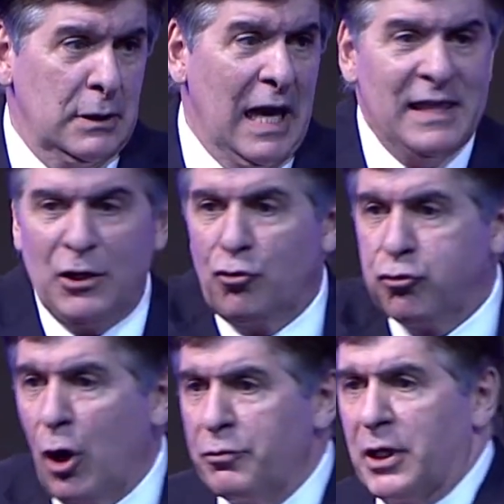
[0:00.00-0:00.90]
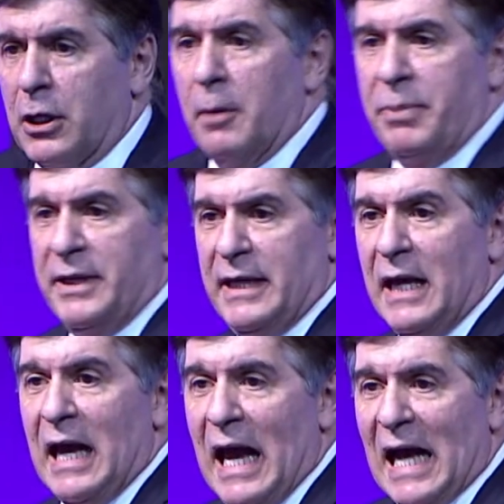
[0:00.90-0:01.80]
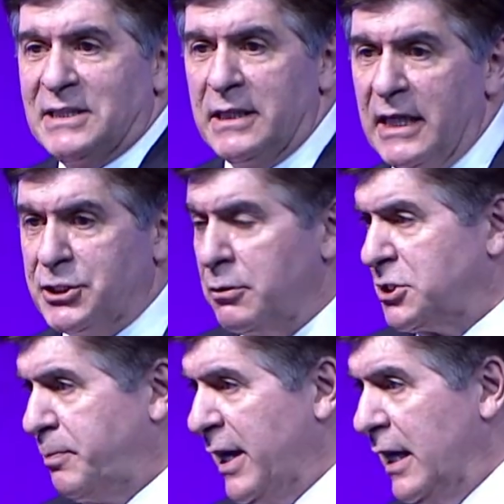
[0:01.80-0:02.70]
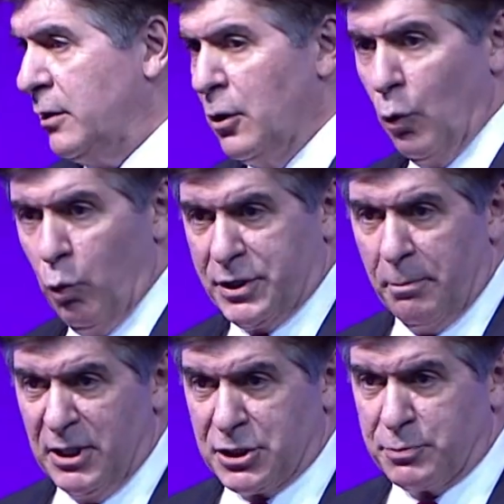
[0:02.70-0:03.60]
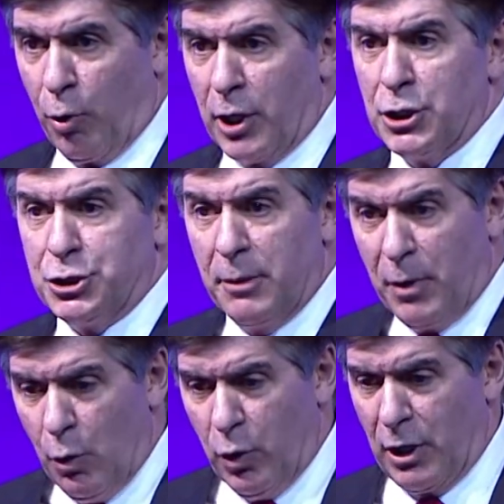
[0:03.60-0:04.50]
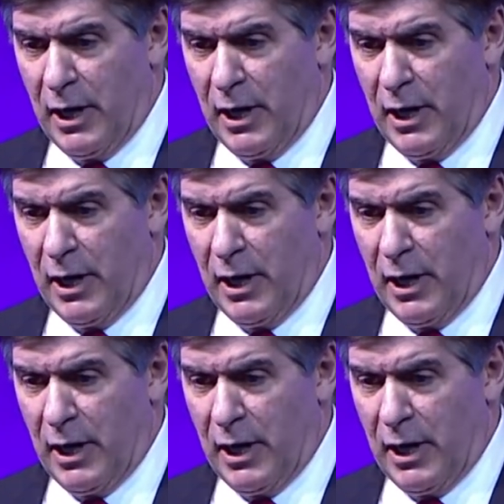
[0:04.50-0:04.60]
and then grow the company as it needs to expand with the business partnership and with our